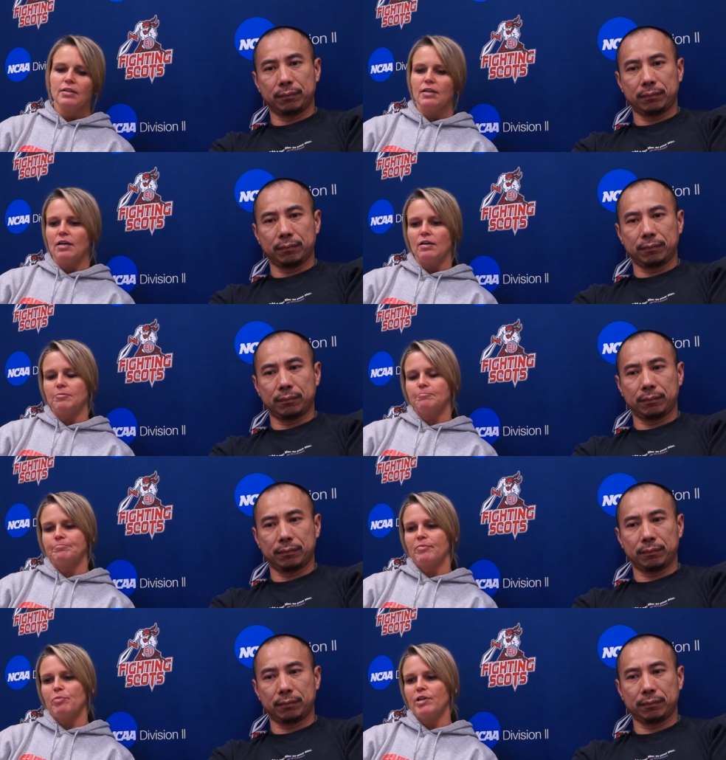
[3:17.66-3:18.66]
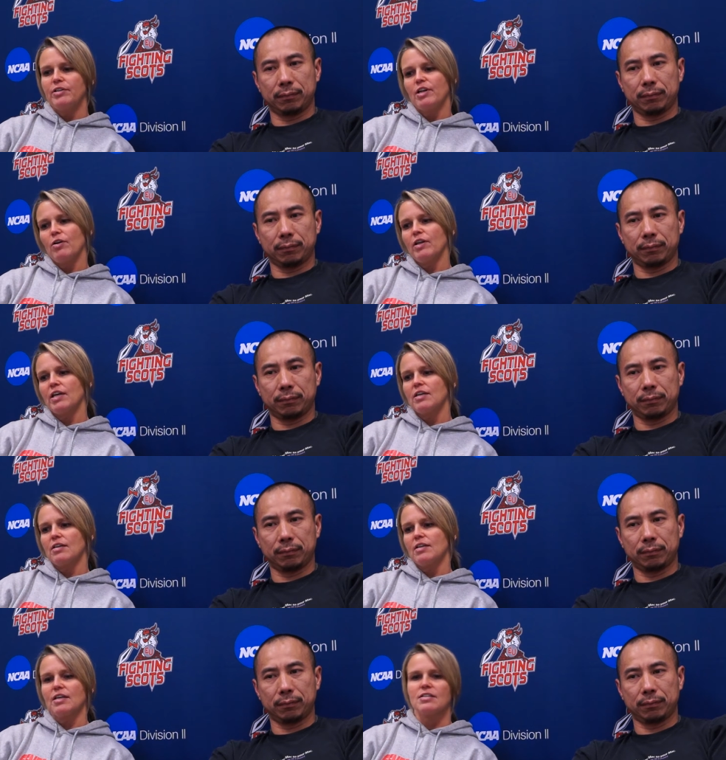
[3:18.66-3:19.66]
Speaker 1: Um, but you know, like
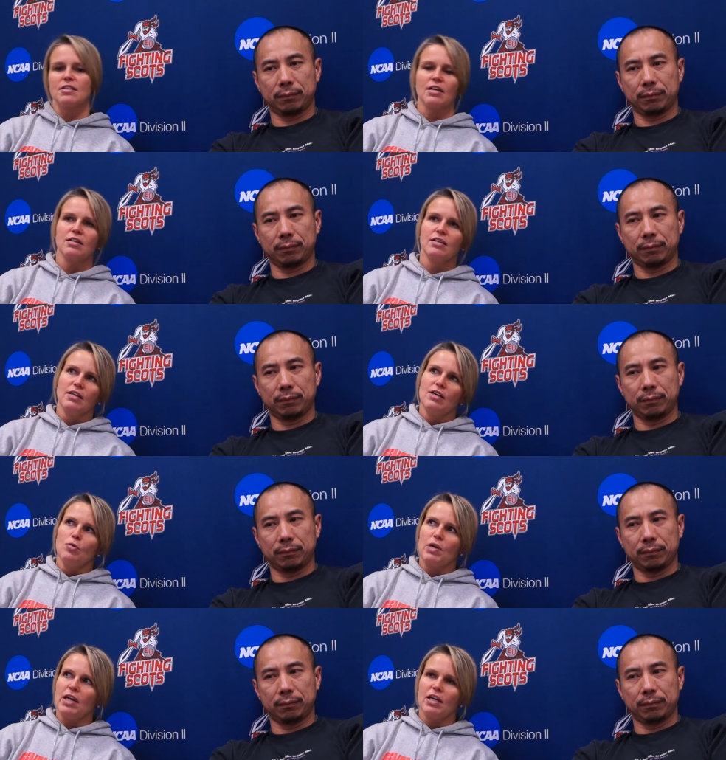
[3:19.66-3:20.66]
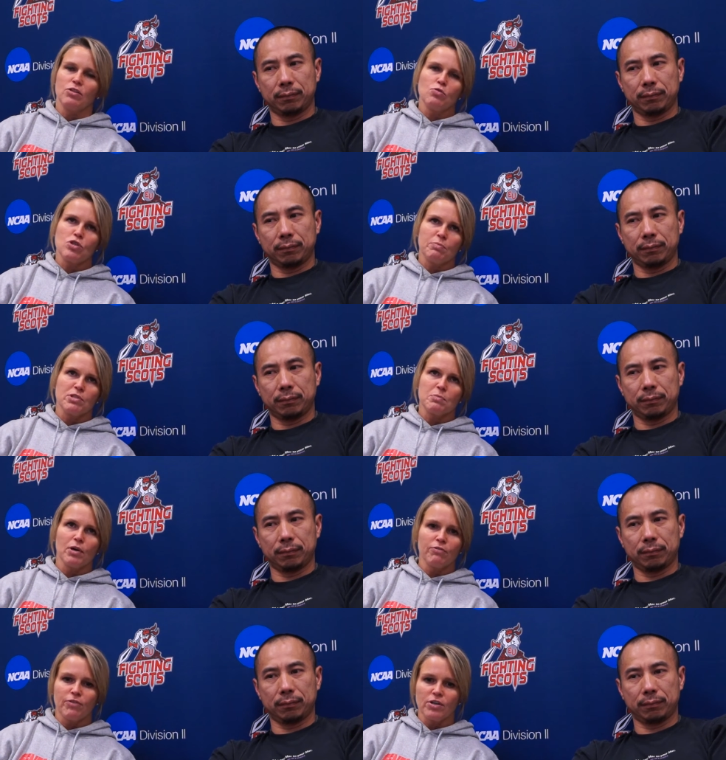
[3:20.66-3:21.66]
like you said, we got to get through
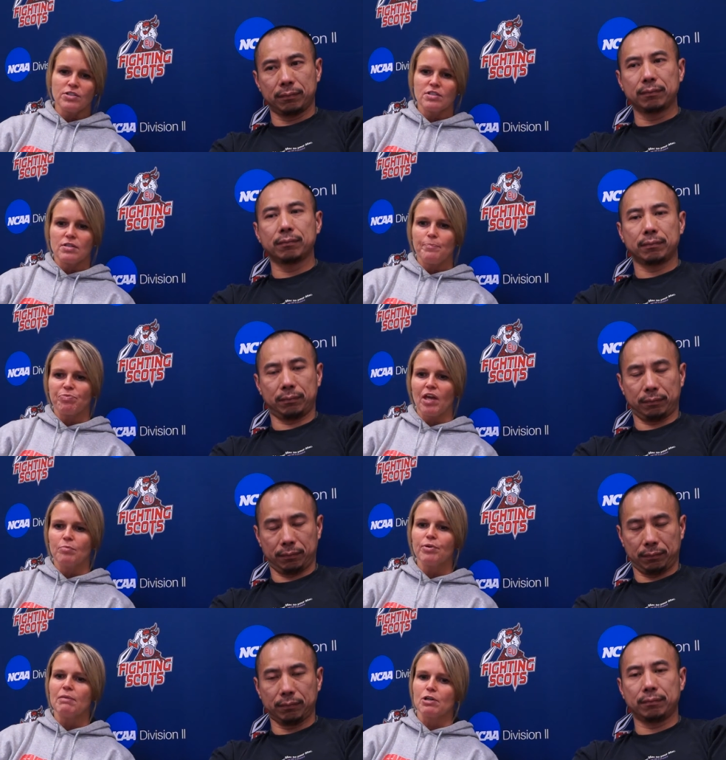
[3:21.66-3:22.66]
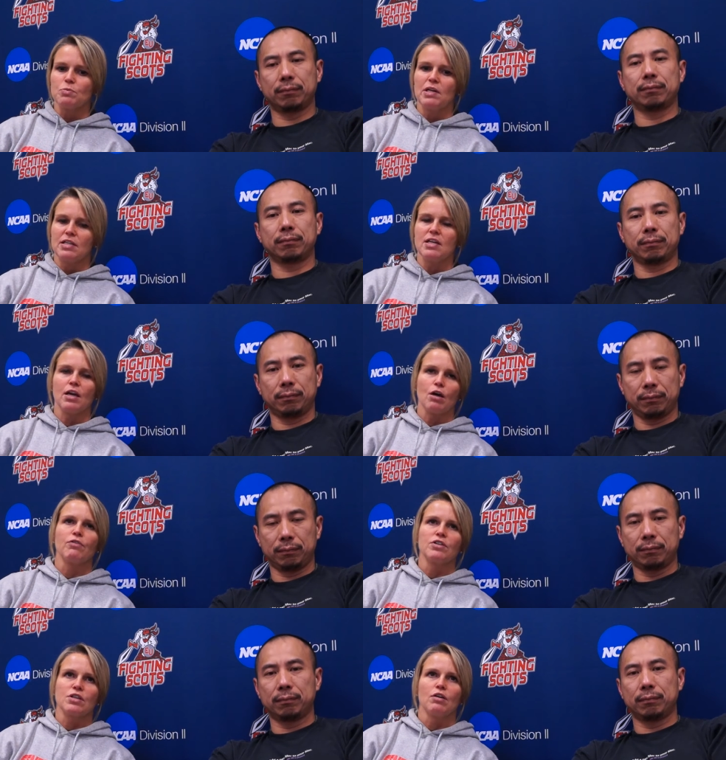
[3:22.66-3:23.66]
Shippensburg first, and pretty much we need to take care of
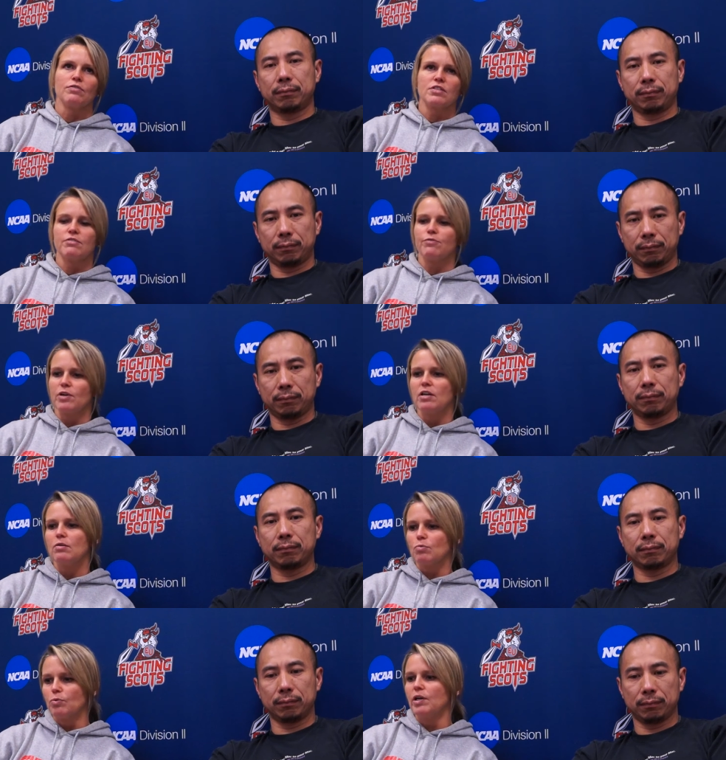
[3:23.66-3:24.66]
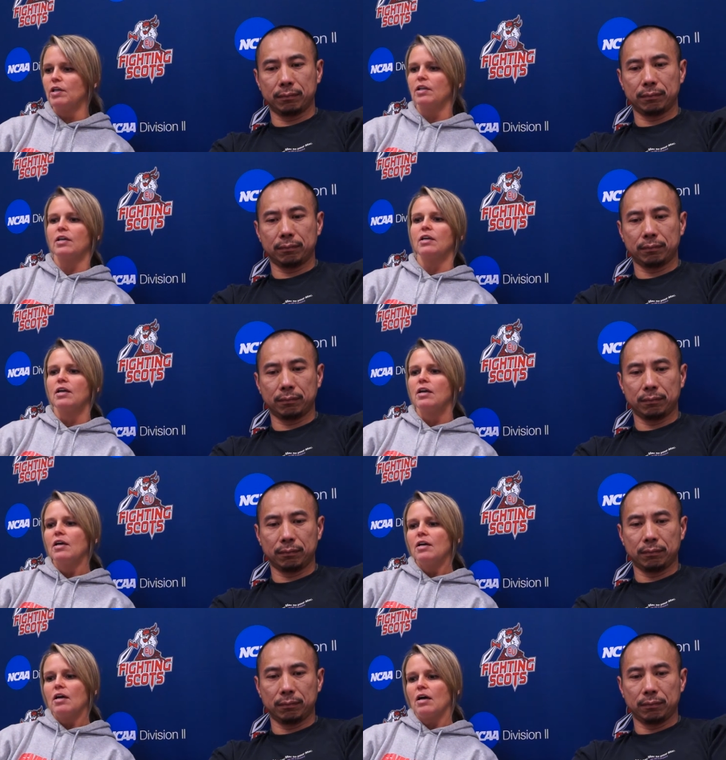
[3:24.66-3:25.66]
ourselves. If we really
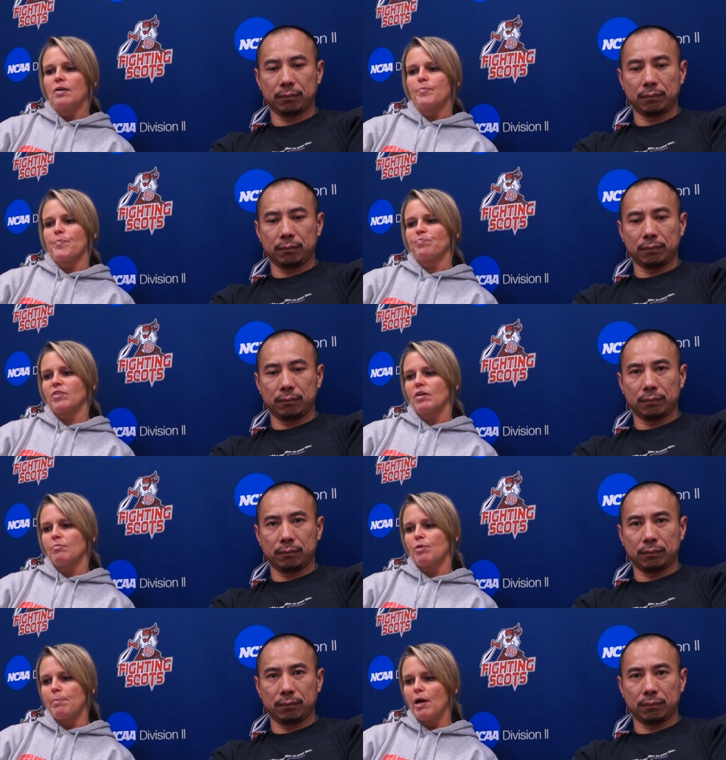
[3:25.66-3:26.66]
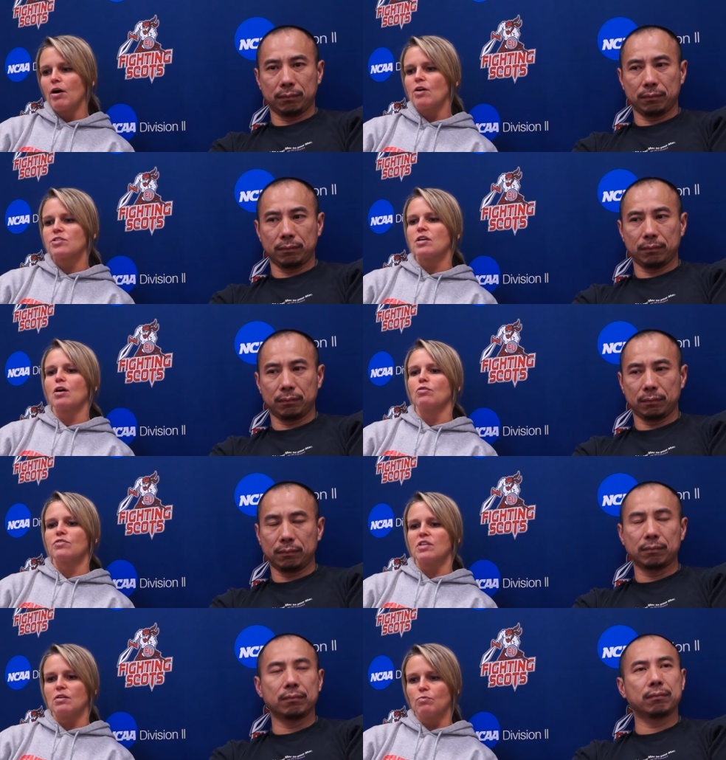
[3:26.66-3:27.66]
um, prepare
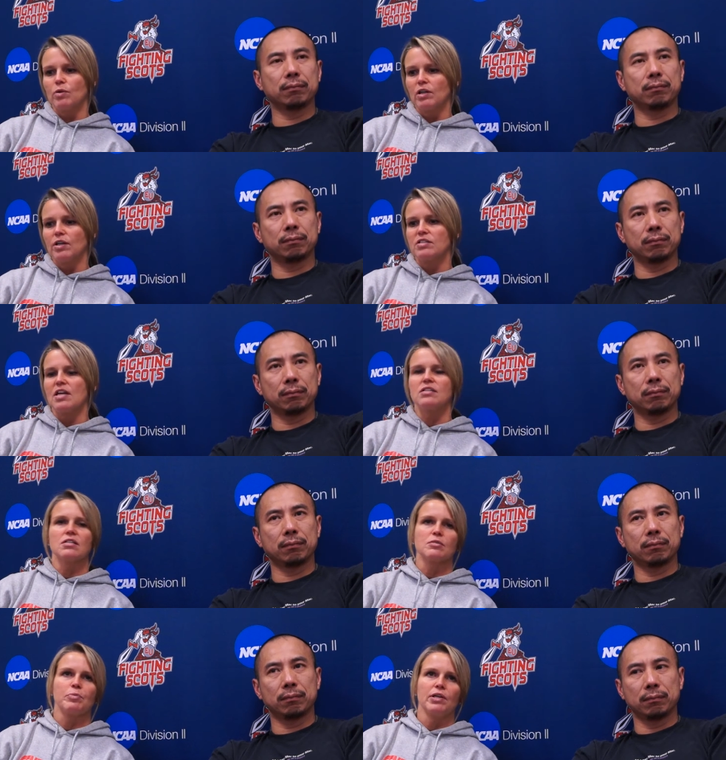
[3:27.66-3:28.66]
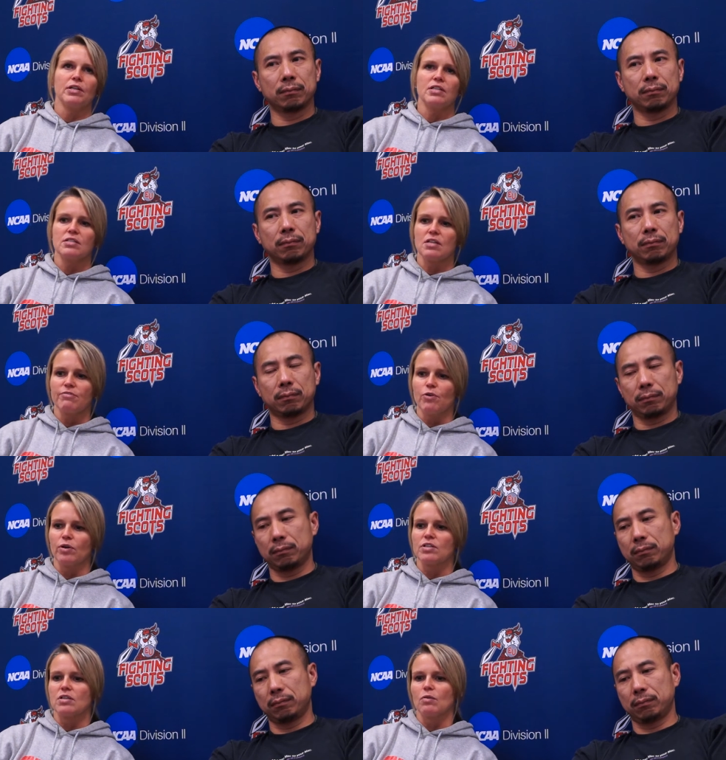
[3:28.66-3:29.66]
ourselves and really stay disciplined and stay
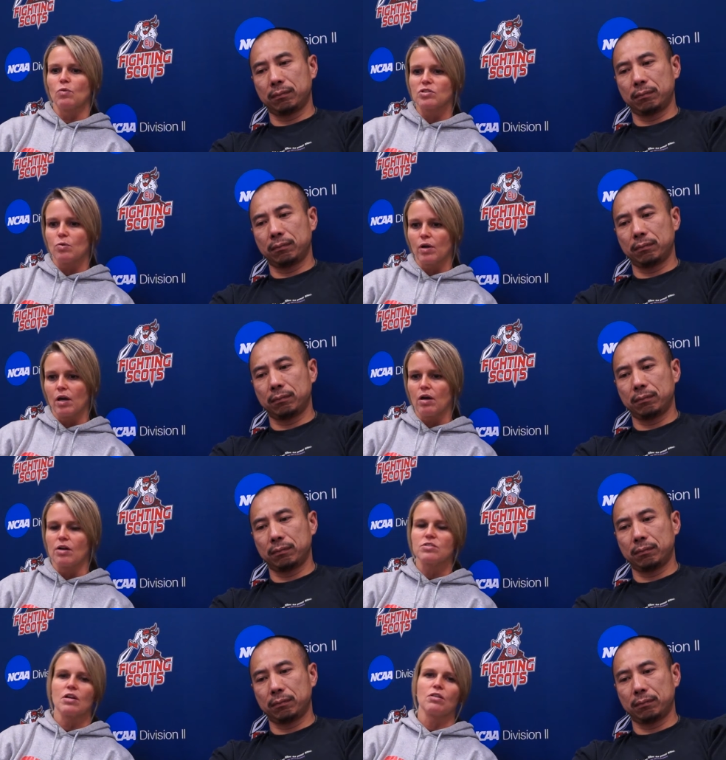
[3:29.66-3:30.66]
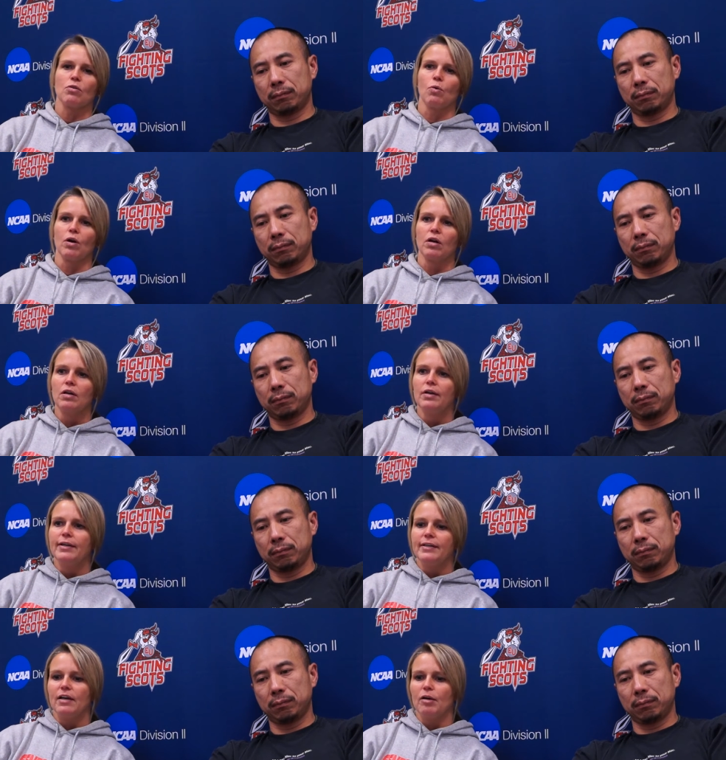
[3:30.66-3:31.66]
focused on what's going on on our side of the court,
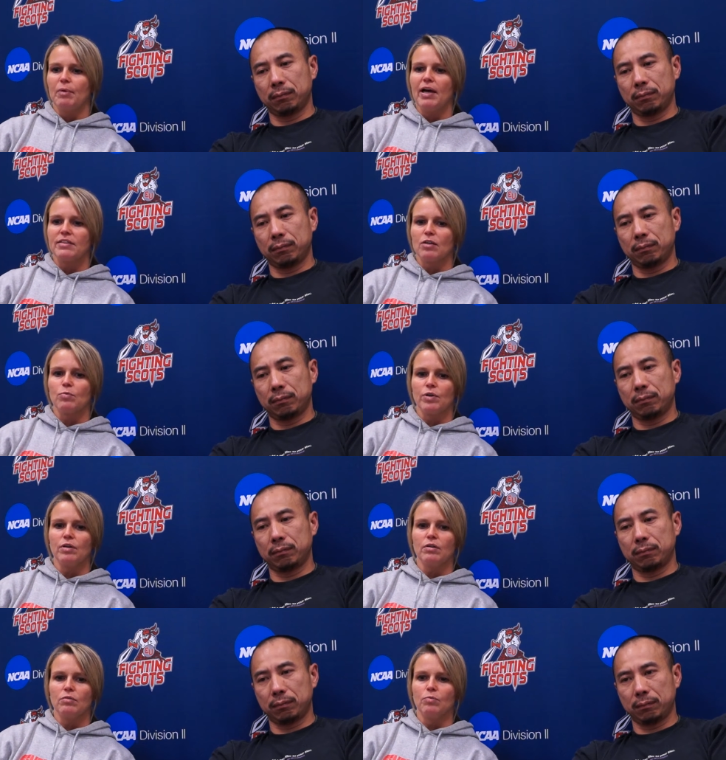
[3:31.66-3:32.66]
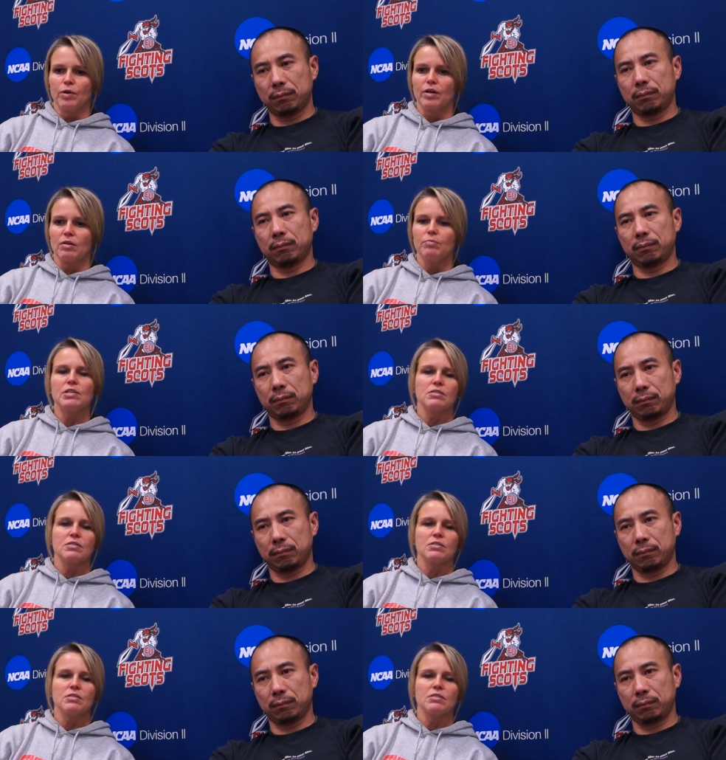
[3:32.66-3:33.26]
um, I think we we can be